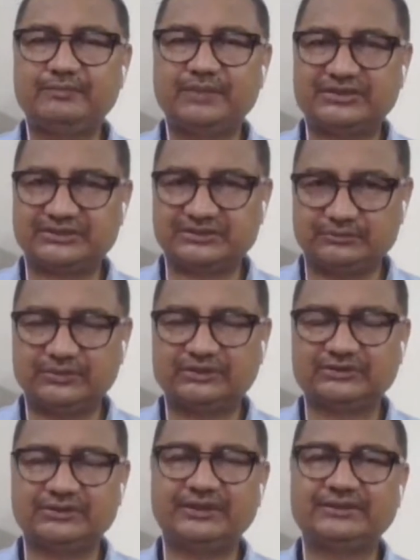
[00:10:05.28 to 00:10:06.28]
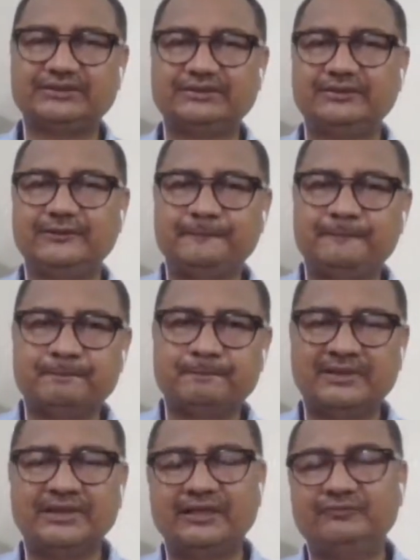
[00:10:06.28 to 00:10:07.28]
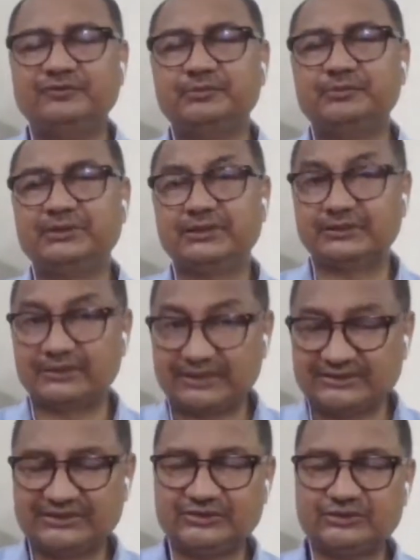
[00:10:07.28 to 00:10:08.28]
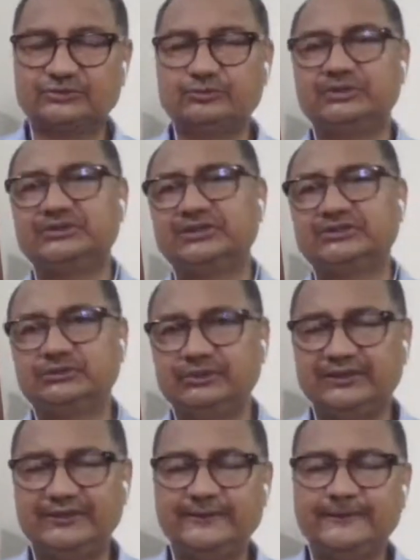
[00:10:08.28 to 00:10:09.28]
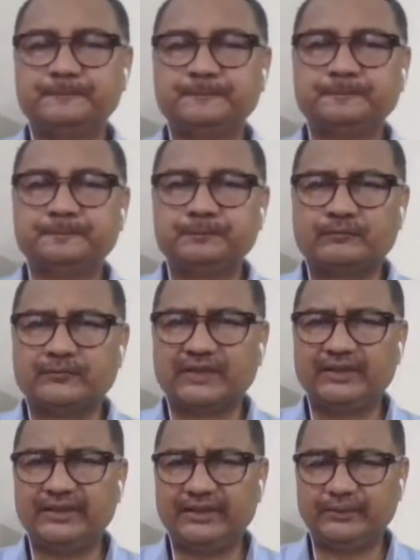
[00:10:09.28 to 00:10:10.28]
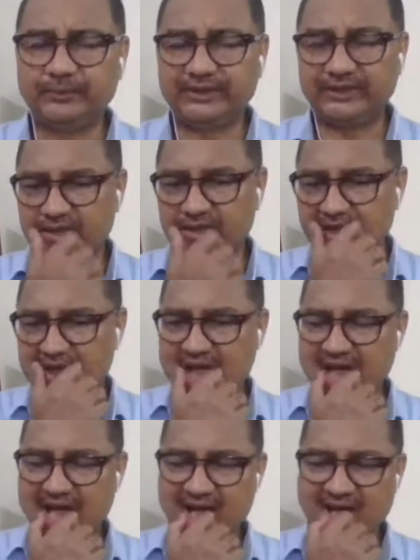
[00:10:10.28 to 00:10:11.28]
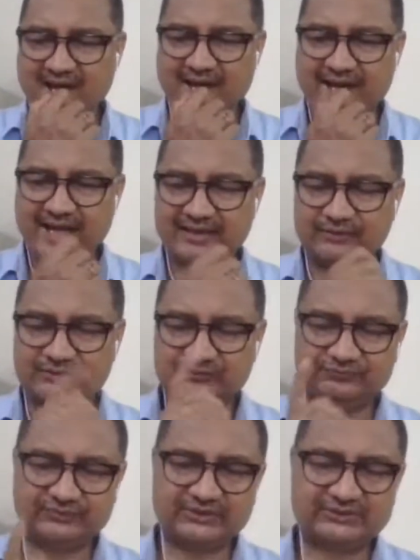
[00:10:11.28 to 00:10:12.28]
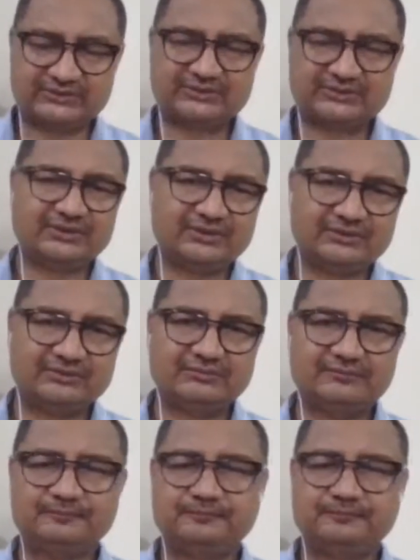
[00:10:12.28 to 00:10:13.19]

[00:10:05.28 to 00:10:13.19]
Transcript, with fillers: came much, much later. The environmental crisis was actually, in a way, uh, it was first, uh,